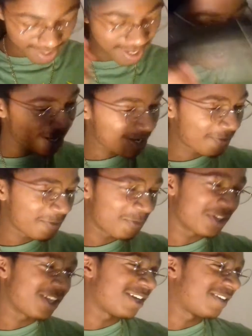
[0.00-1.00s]
Daredevil.
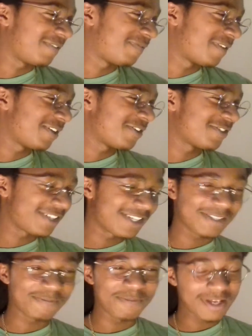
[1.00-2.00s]
We need the Defenders in
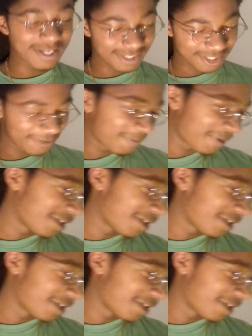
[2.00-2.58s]
this bitch.